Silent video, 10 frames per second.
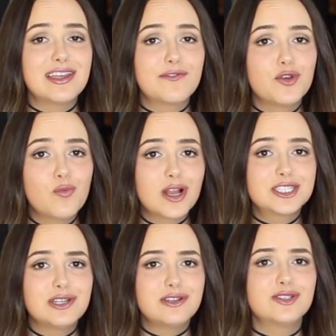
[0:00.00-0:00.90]
If you
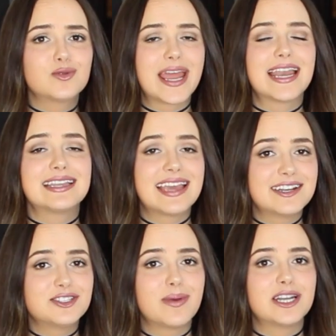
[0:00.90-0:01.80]
want to lose weight and
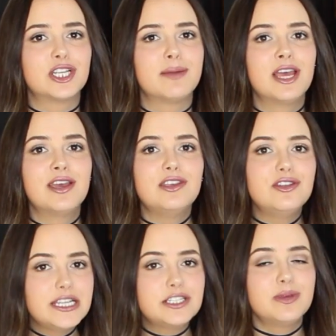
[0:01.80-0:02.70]
get into better shape,
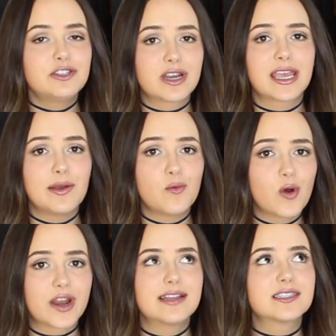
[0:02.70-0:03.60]
you need to be drinking
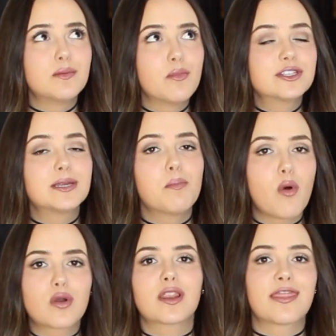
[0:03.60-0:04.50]
water. It's the most
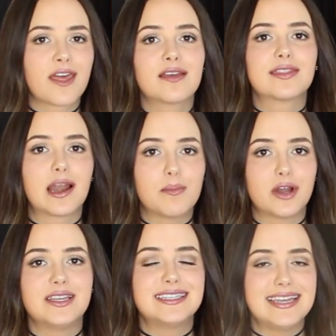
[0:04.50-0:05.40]
important thing that our
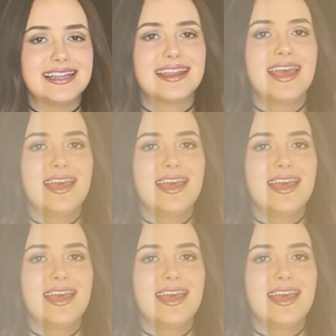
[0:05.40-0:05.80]
bodies need.